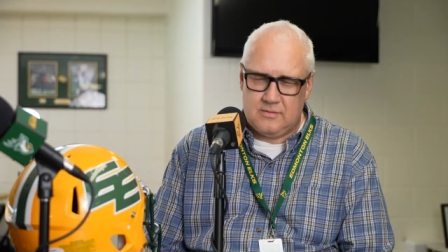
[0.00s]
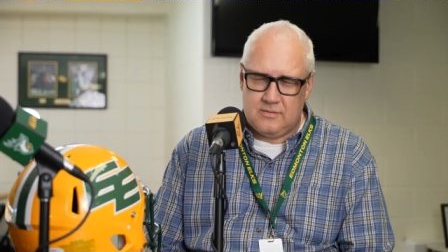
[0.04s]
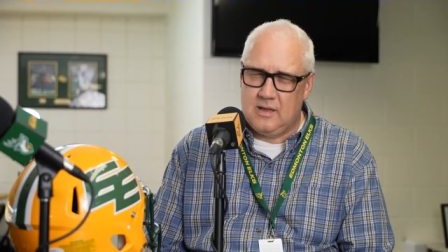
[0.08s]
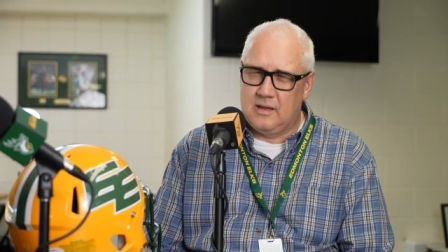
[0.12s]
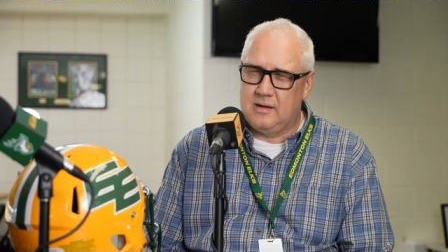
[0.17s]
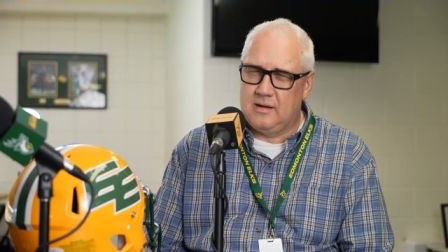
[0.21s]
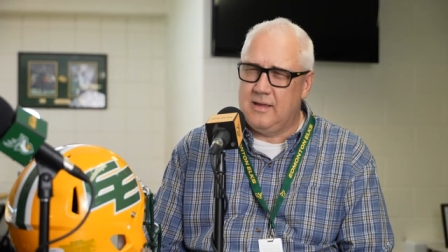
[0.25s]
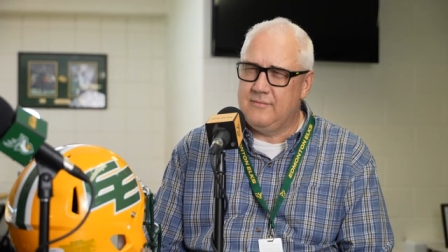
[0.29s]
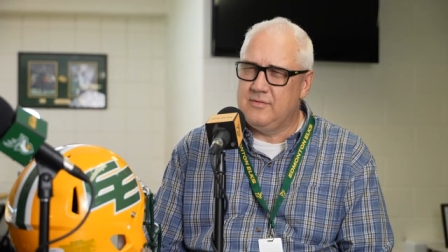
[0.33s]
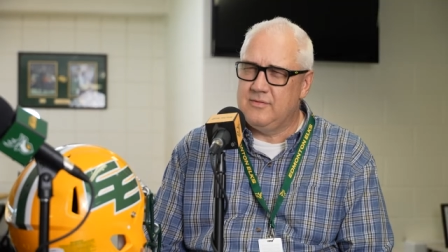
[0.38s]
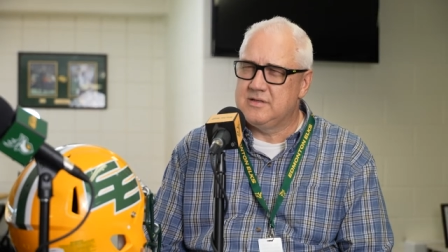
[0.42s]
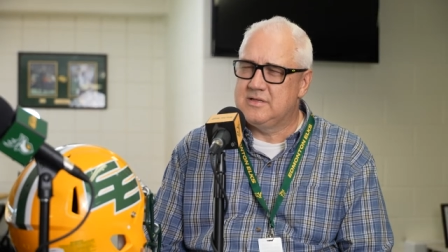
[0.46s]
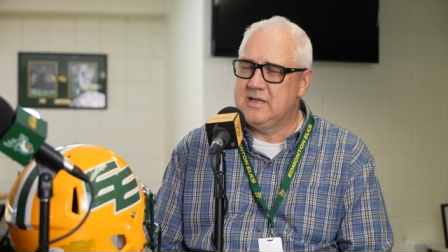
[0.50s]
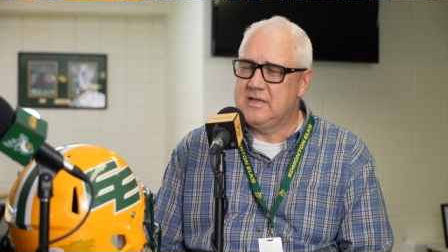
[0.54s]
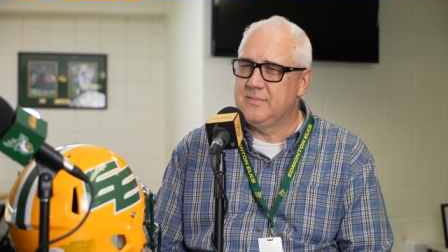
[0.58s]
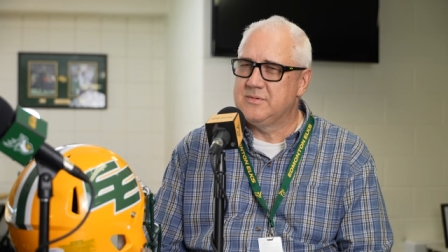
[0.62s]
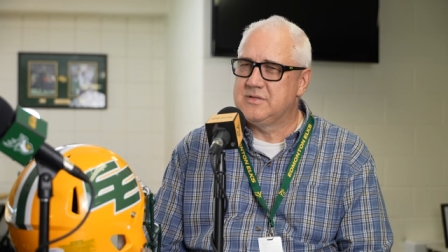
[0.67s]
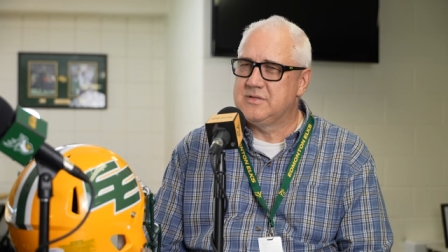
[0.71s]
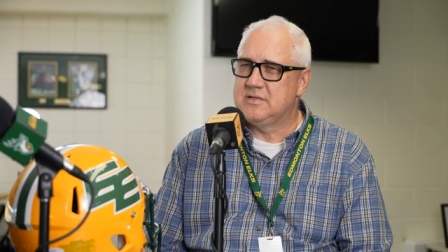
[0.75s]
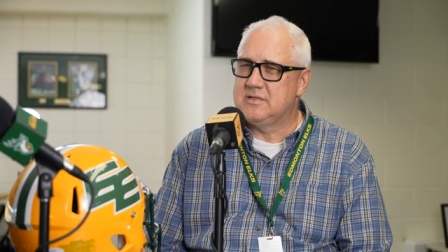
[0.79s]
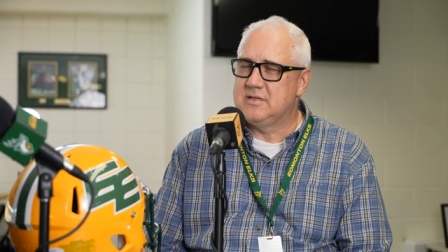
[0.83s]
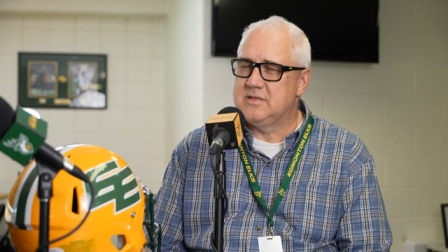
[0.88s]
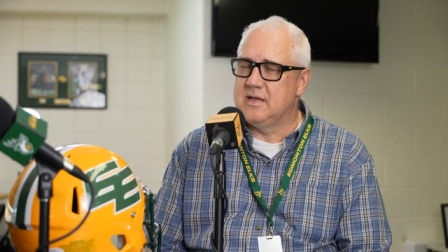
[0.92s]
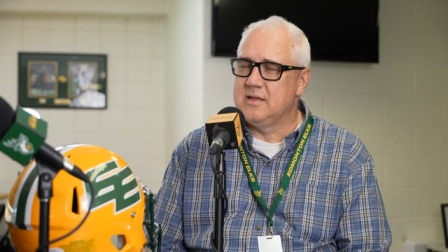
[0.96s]
11
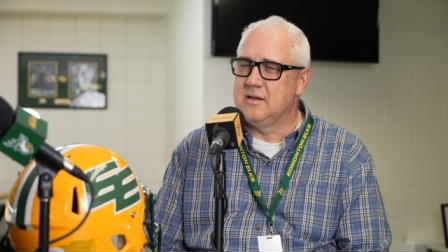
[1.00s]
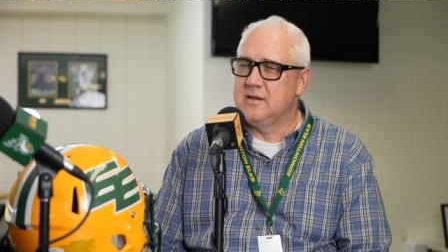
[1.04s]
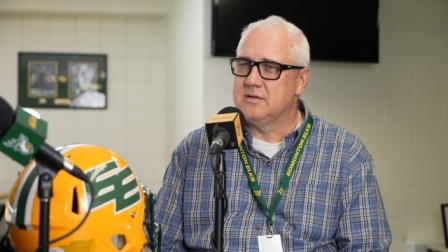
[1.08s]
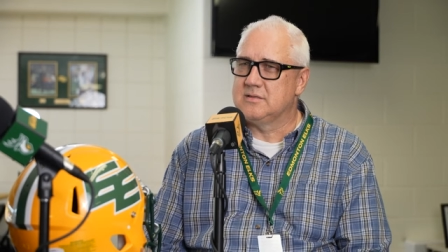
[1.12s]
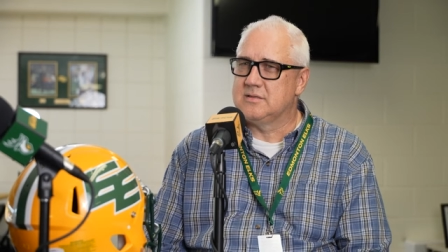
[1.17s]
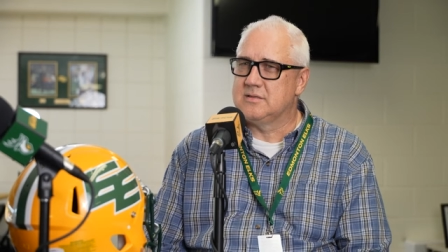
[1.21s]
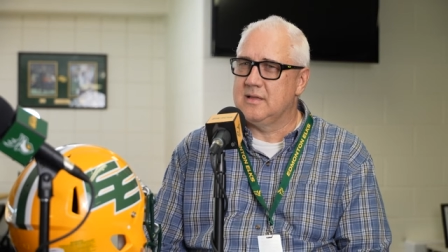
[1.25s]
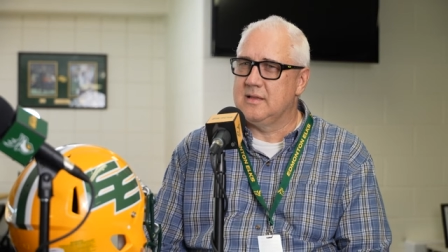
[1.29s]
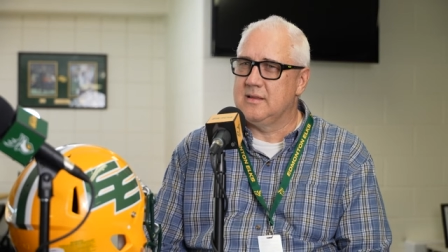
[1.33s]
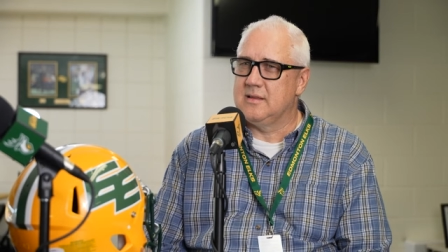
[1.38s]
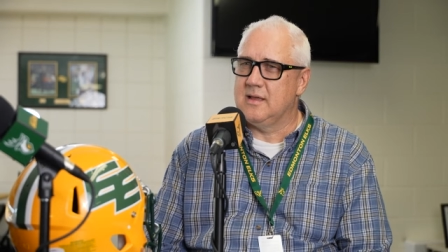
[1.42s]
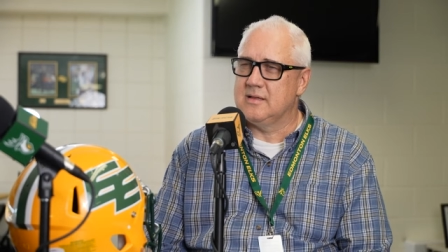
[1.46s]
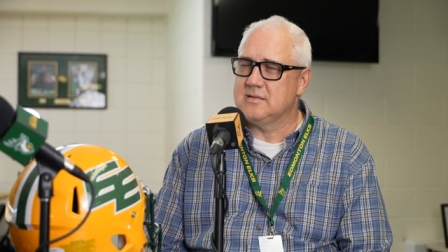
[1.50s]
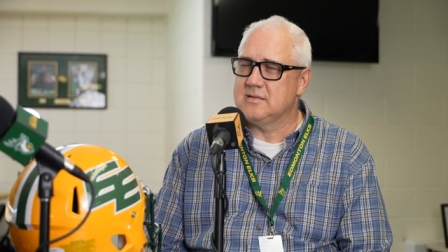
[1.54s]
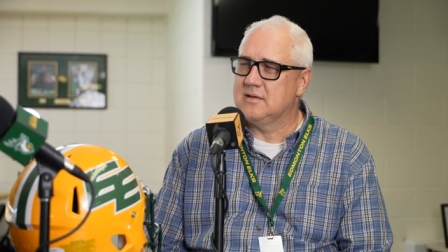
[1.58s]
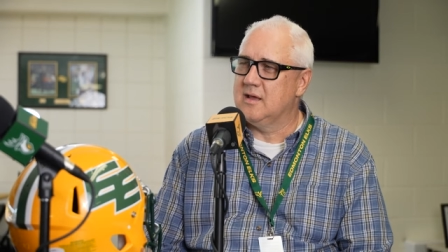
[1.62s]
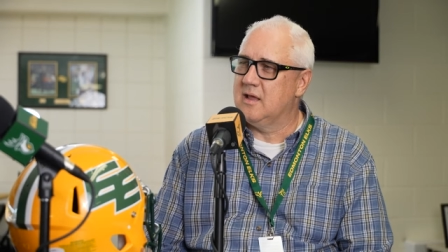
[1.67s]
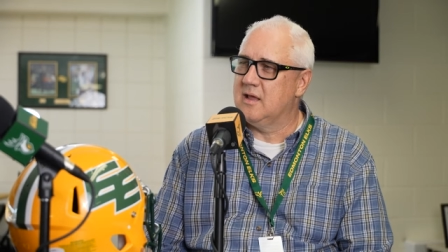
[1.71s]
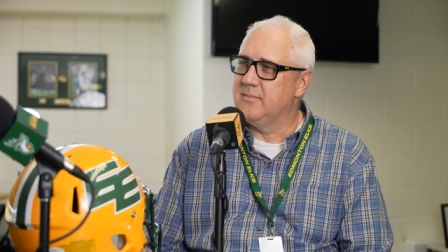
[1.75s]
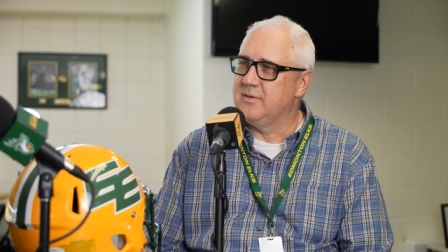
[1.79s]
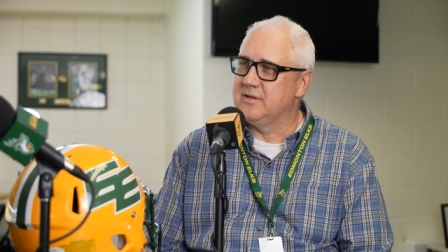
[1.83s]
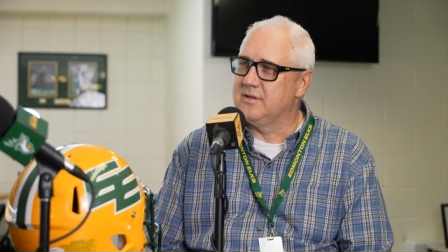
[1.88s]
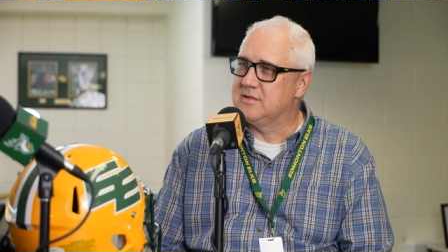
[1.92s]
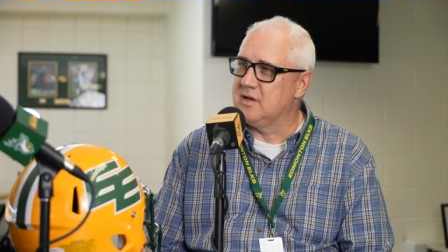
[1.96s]
teams in 10 years, that's
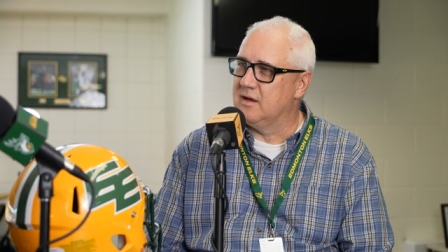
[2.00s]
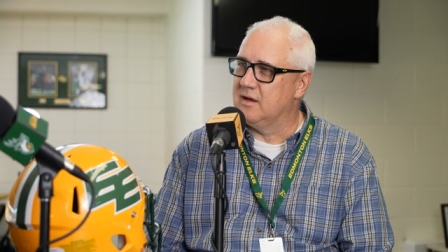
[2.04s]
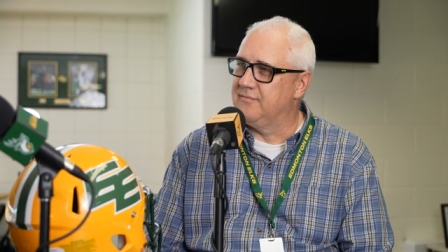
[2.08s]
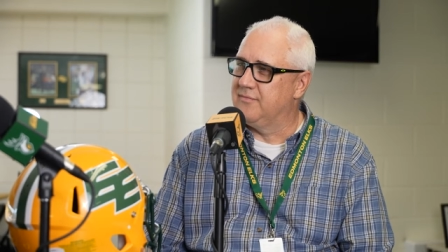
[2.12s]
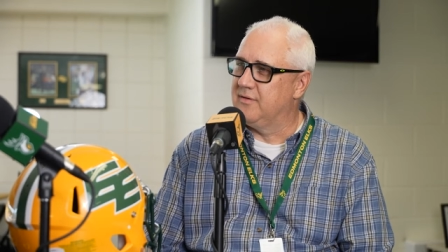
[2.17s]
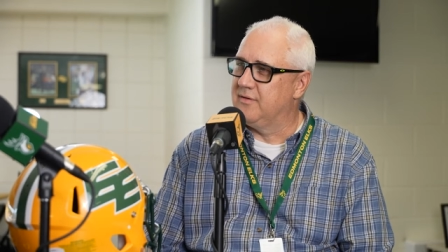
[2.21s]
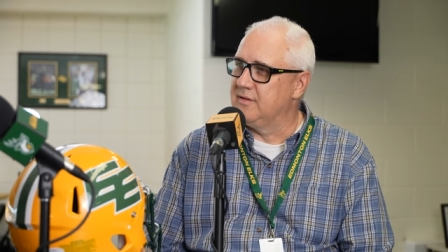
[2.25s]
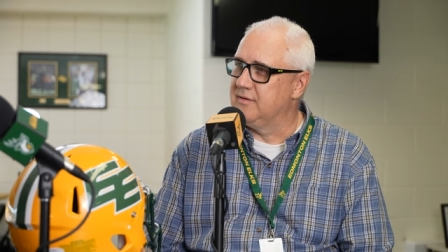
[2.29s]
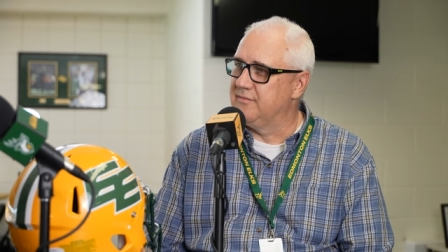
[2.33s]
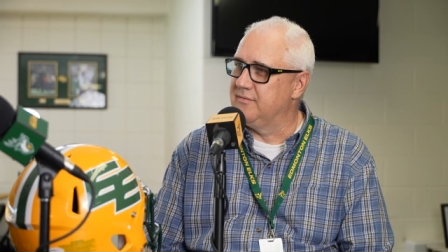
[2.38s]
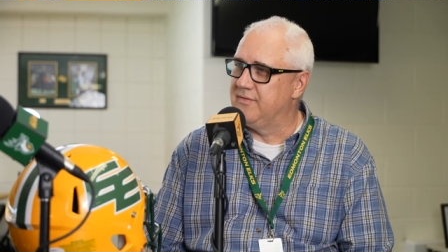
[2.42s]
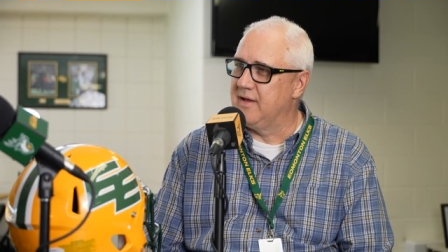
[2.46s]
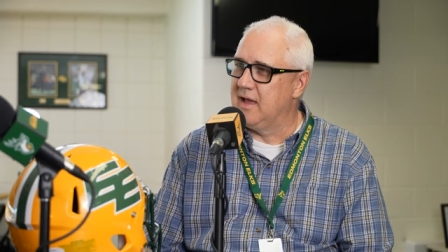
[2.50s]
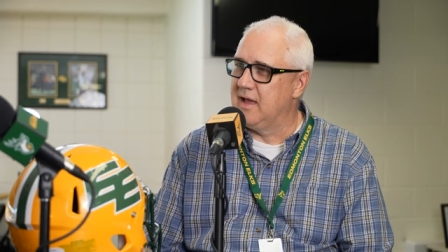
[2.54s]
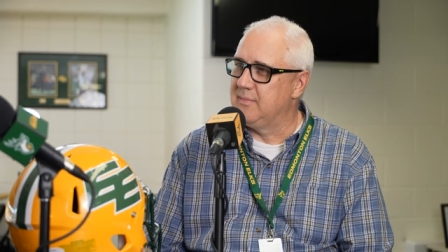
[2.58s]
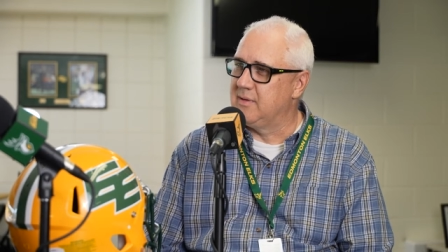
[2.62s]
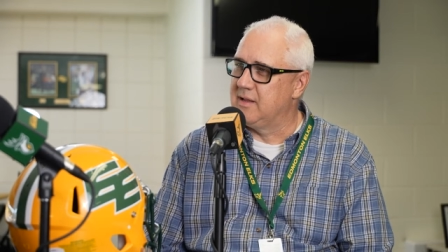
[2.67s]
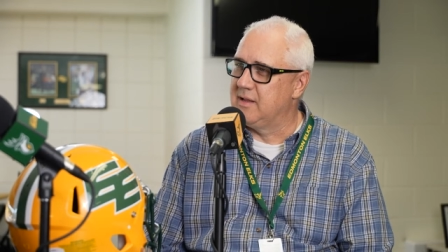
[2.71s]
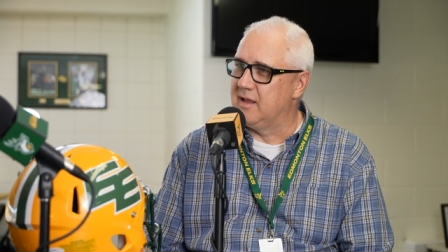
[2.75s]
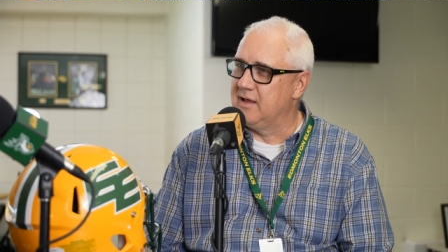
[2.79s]
got to be tough on the family